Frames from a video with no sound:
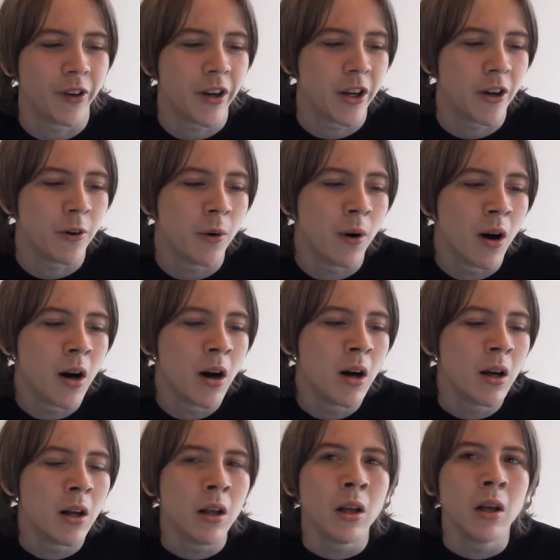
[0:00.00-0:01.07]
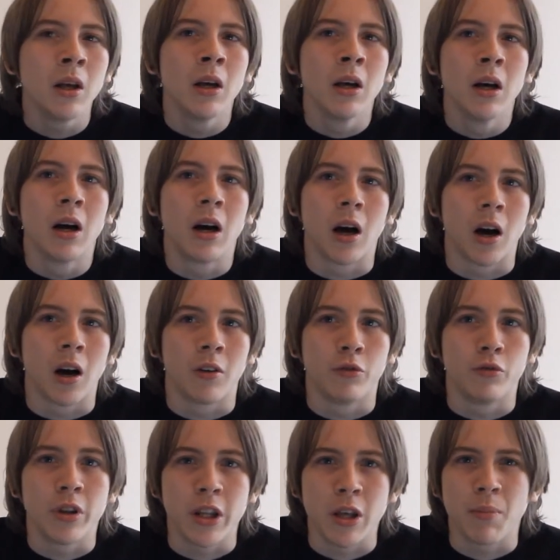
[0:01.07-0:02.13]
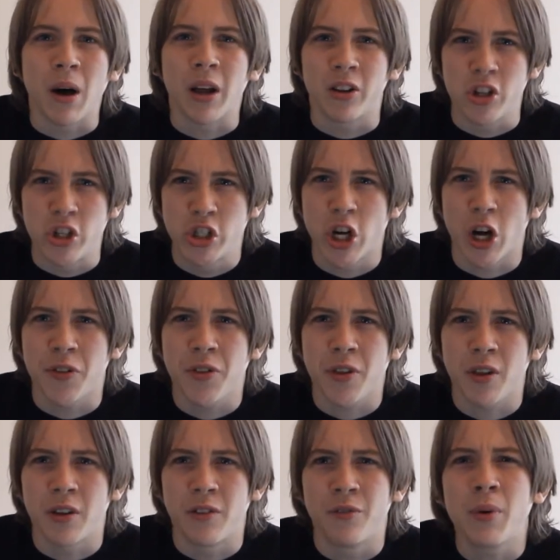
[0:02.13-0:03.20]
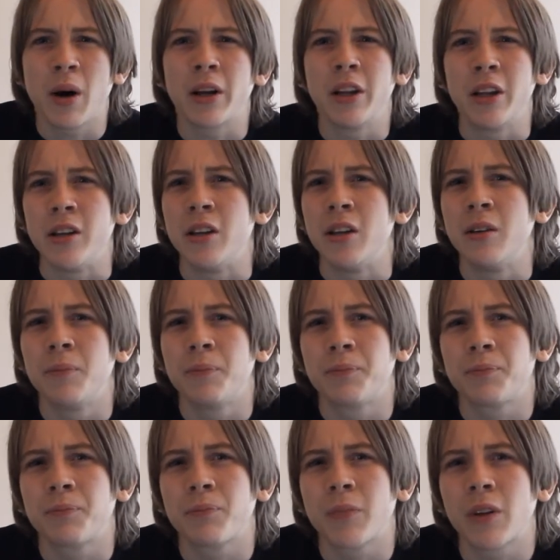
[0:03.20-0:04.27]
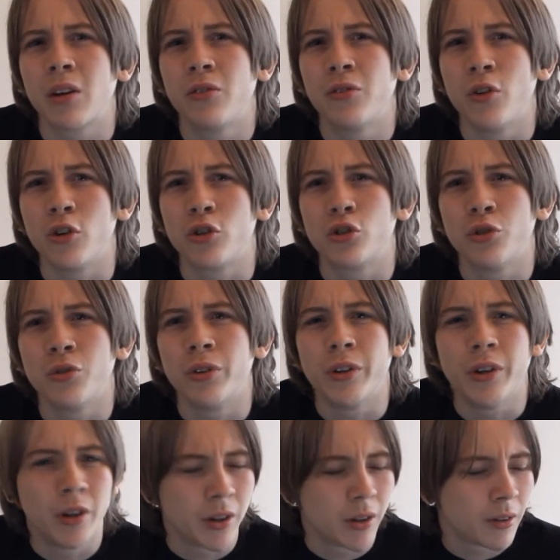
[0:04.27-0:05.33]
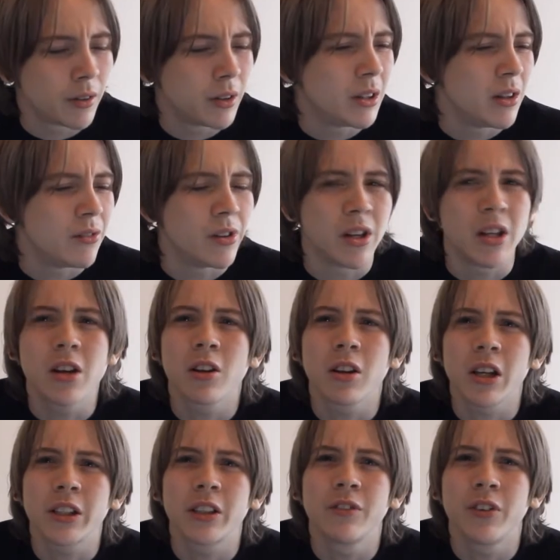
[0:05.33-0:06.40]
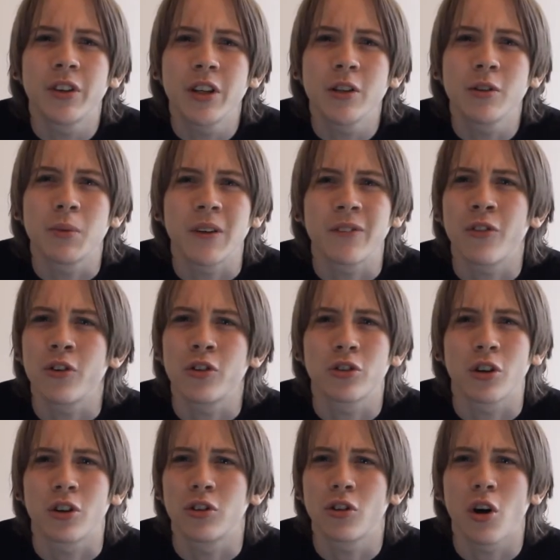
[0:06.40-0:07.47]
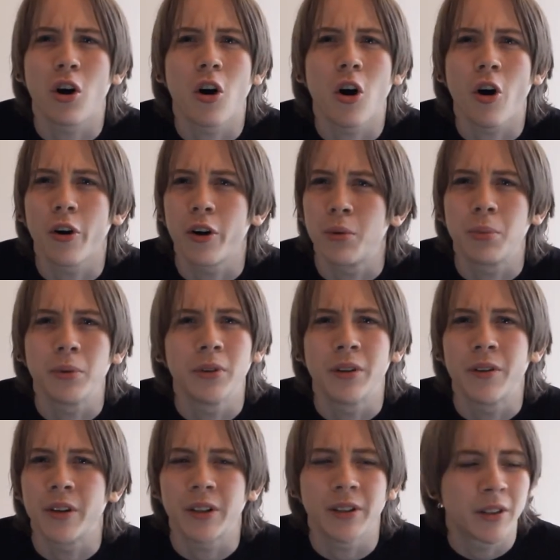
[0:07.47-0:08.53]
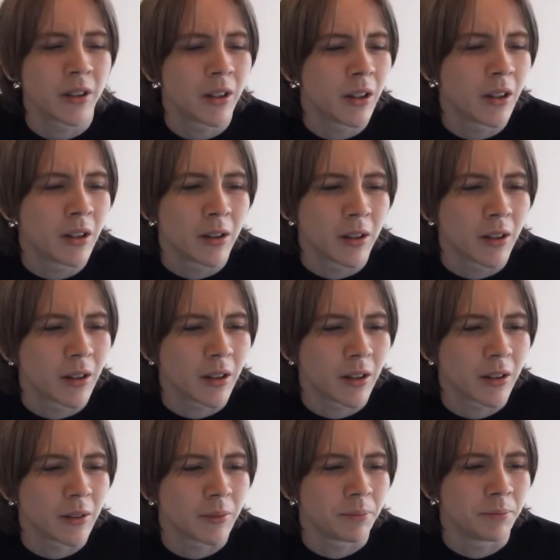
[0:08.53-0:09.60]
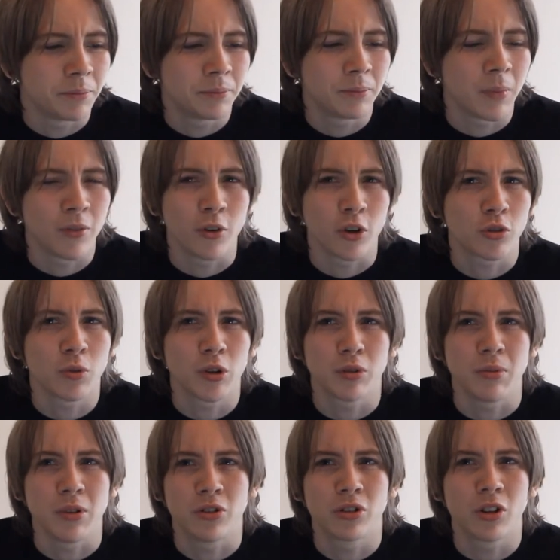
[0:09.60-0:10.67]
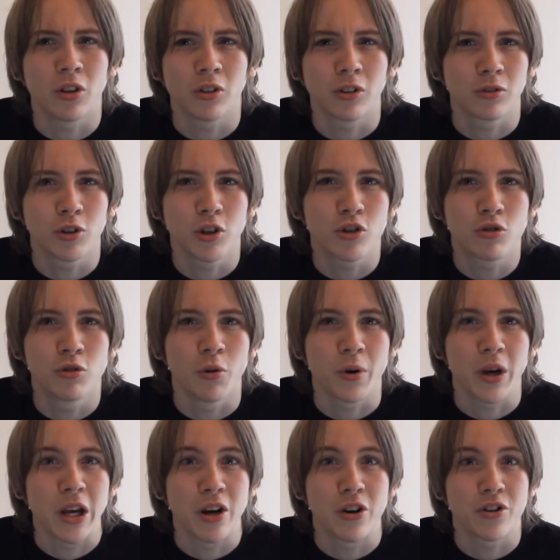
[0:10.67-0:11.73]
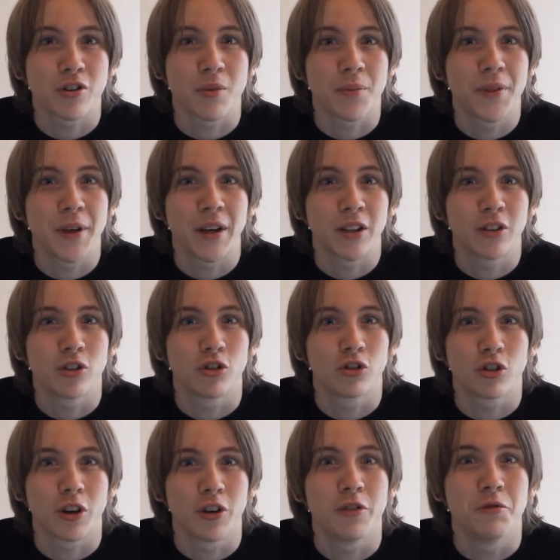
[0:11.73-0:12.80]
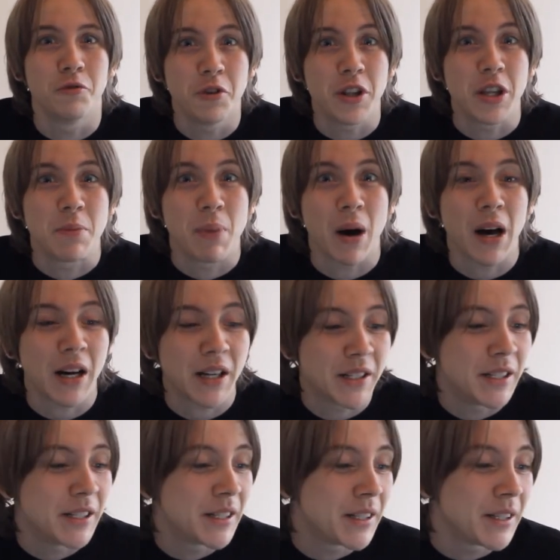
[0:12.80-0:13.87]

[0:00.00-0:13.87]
video, really badly shot and badly voiceovered DVD collection video. My voice sounds horrible in that. My voice must have been still croaking or something. It just sounded really bad.